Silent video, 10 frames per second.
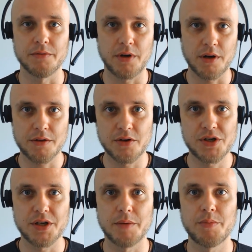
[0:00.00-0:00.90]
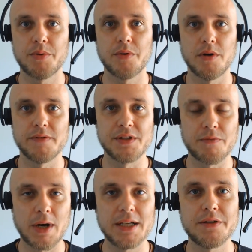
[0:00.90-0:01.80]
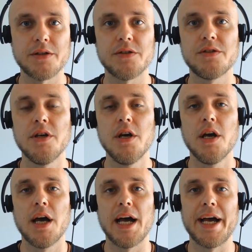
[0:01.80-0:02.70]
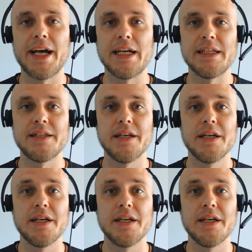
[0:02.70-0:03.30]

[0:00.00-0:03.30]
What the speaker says: authorship of these writers, and